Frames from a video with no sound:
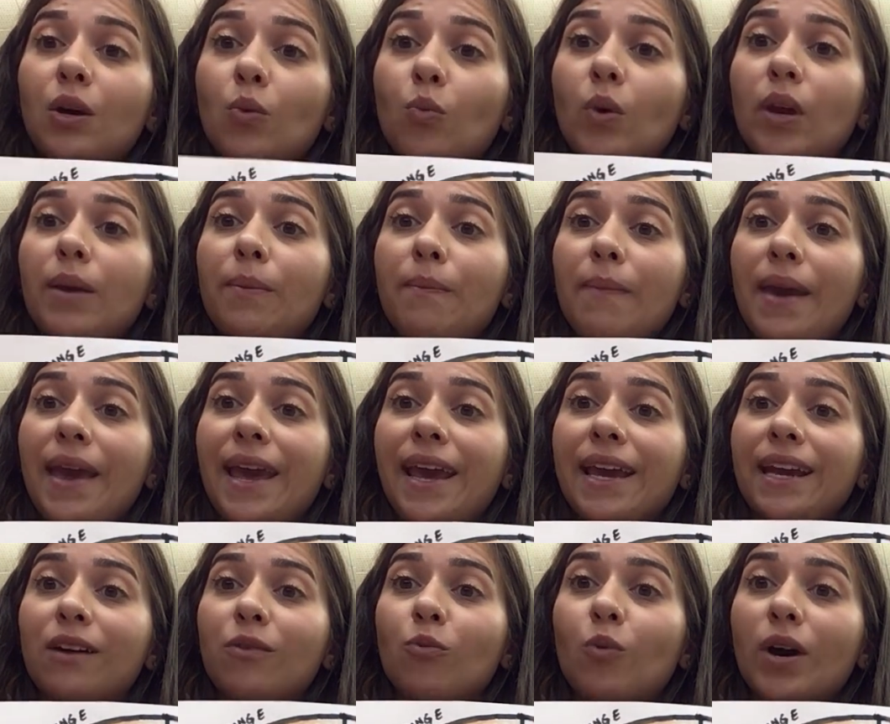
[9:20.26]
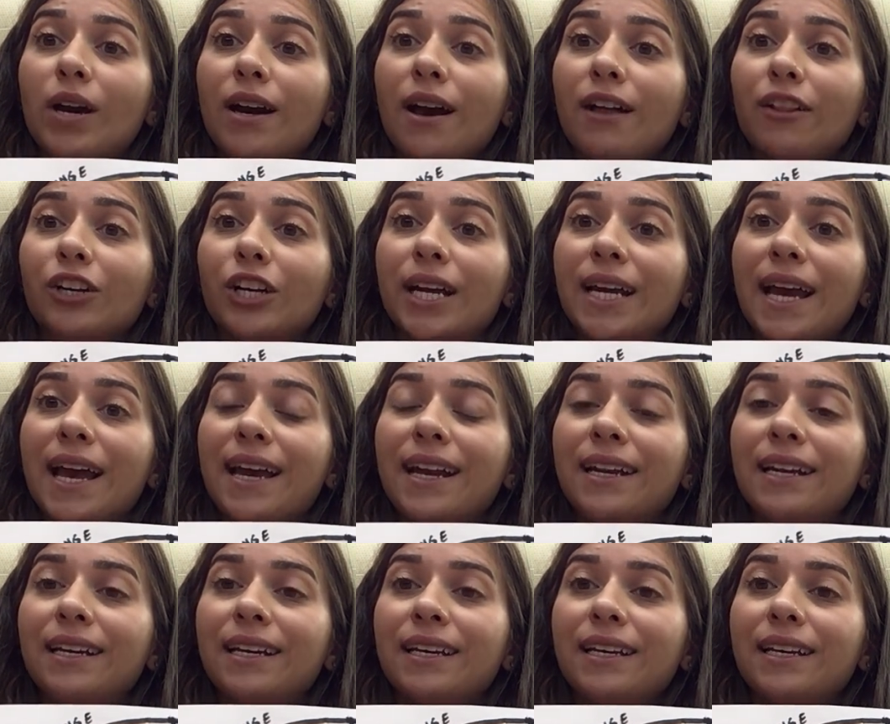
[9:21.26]
we make what color again?
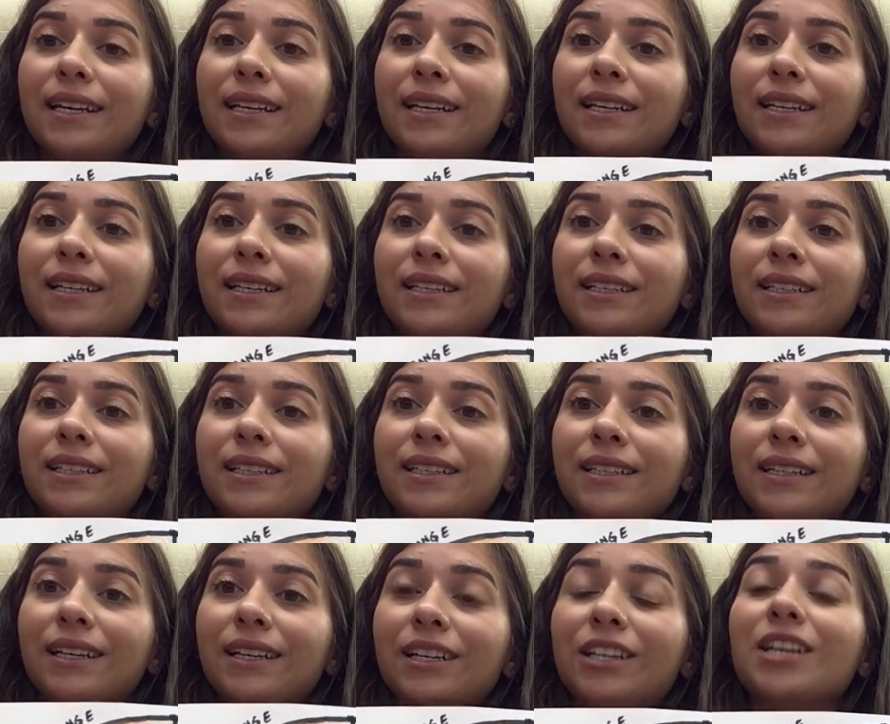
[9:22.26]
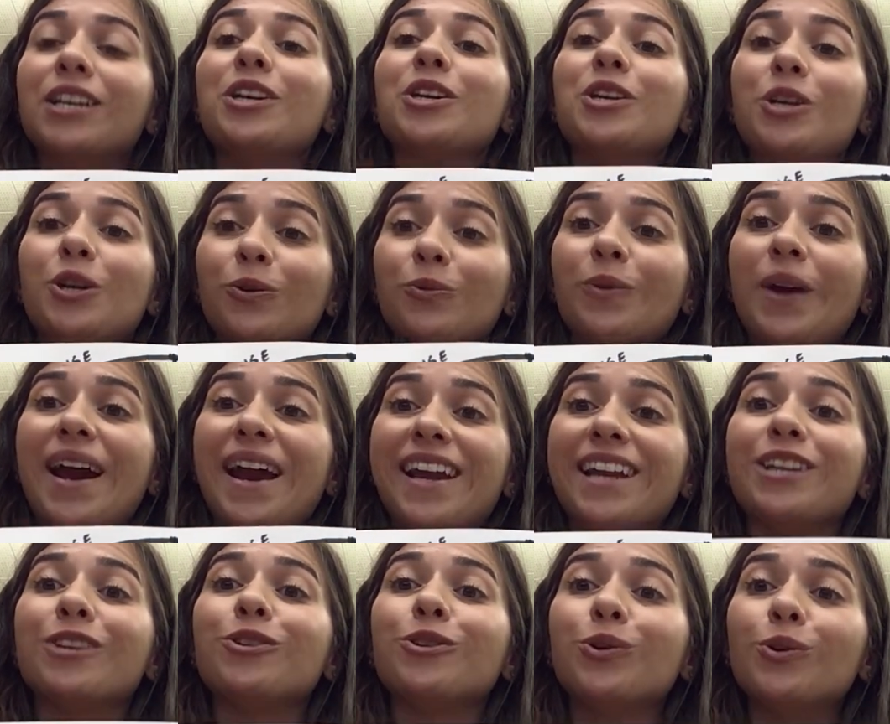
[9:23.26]
You're right,
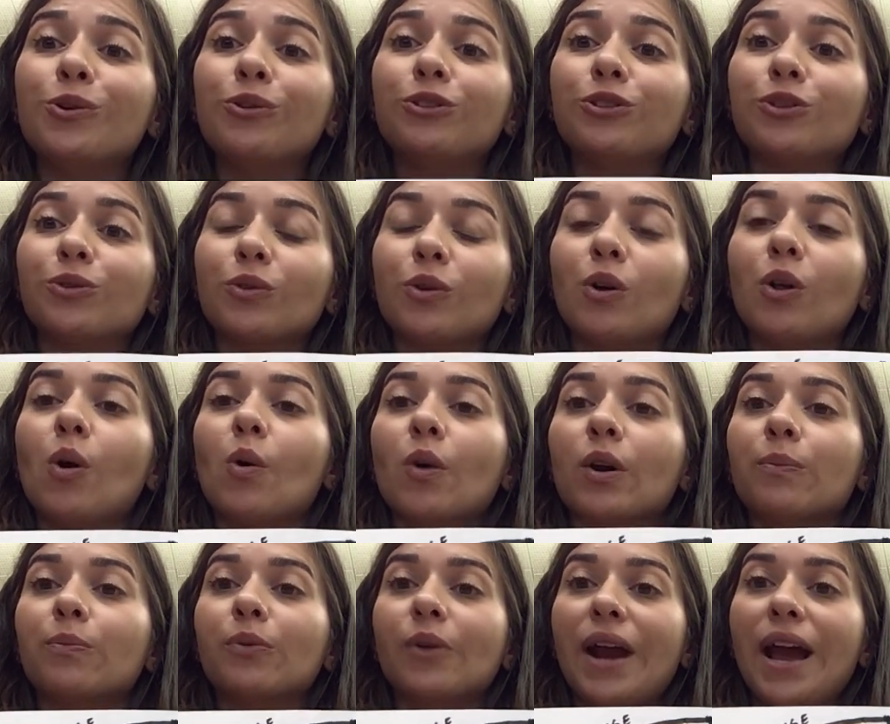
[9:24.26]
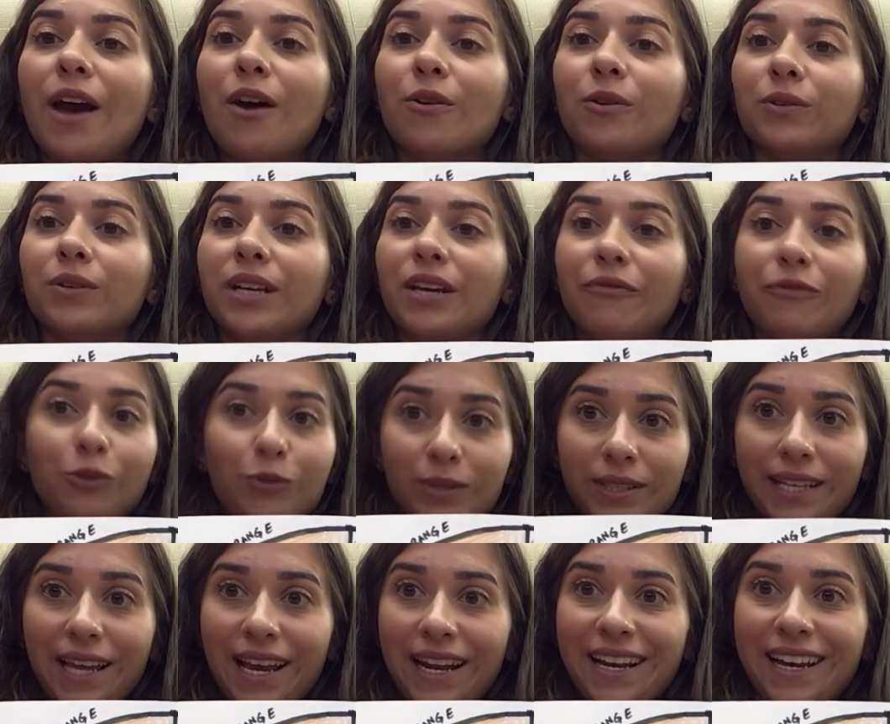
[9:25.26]
neutral or brown, if you
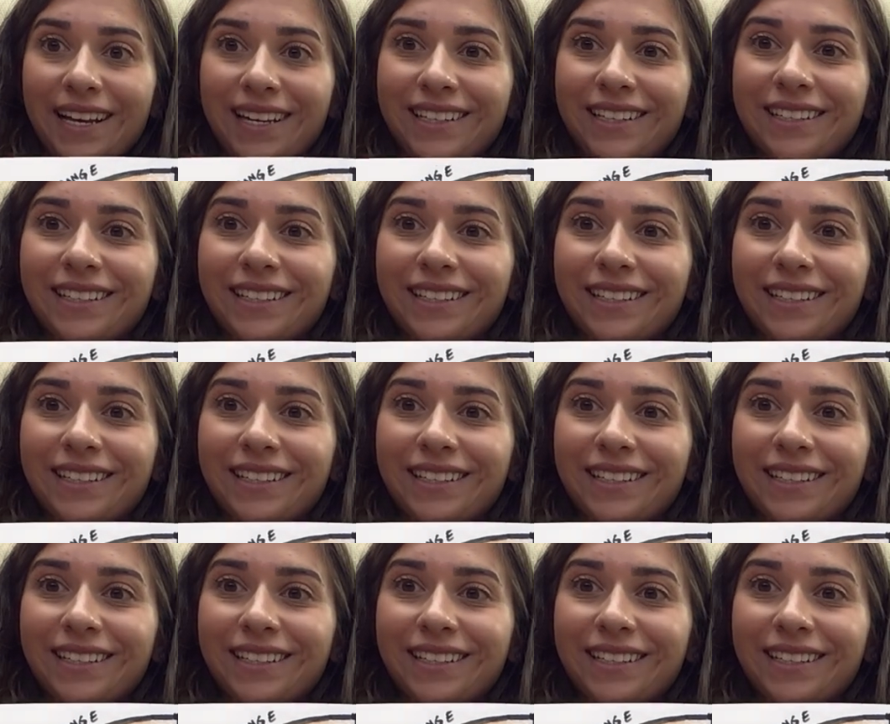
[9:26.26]
said it.